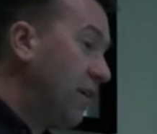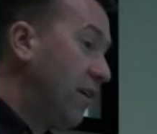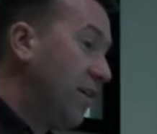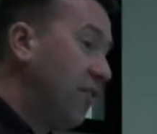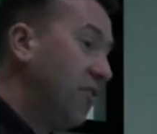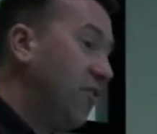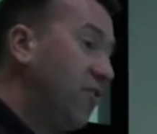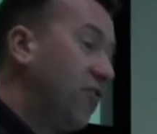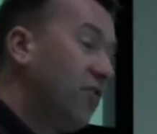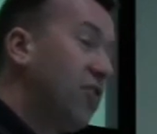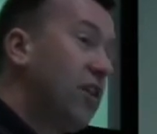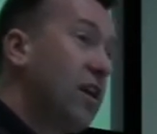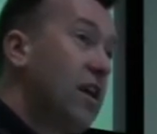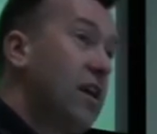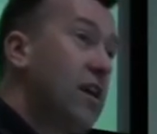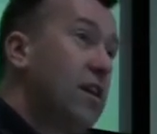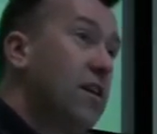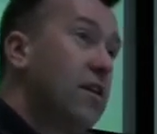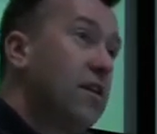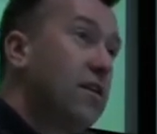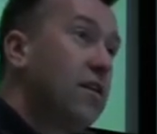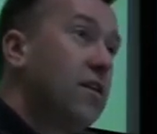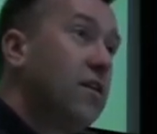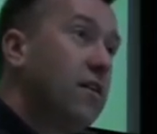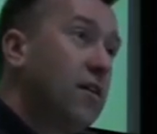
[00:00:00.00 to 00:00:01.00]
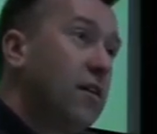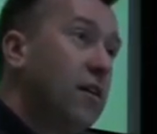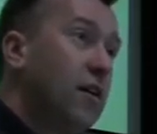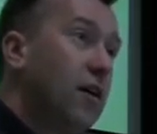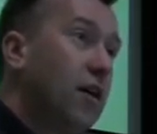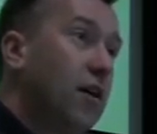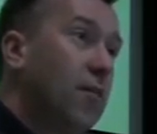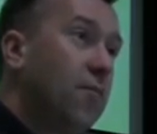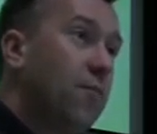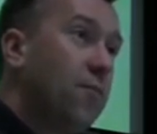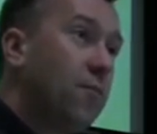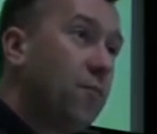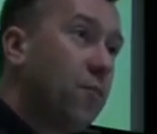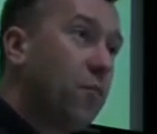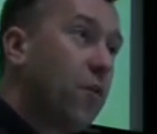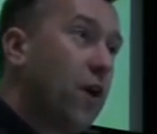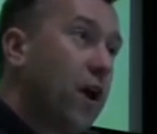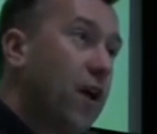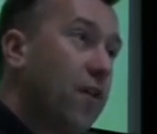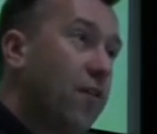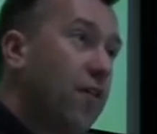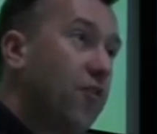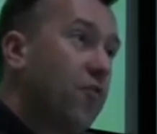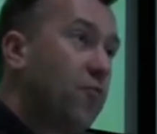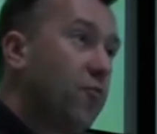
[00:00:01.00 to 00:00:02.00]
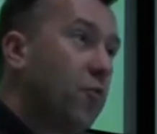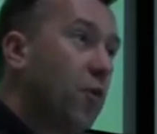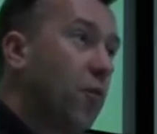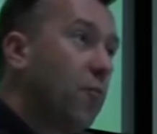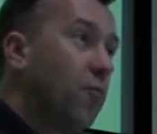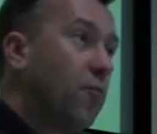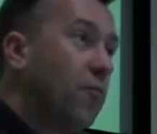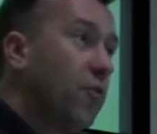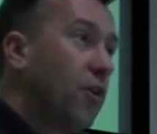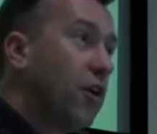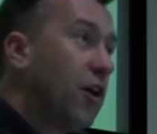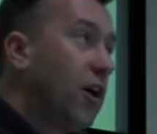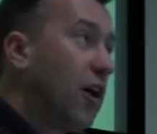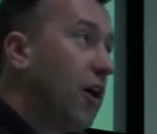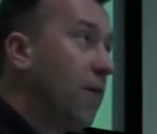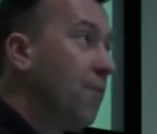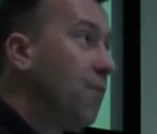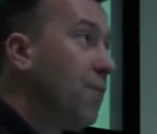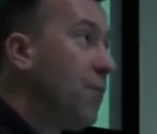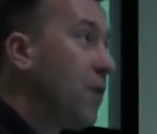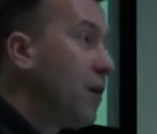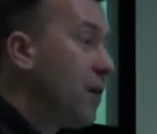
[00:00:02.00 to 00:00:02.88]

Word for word: and see Um, where those problems are.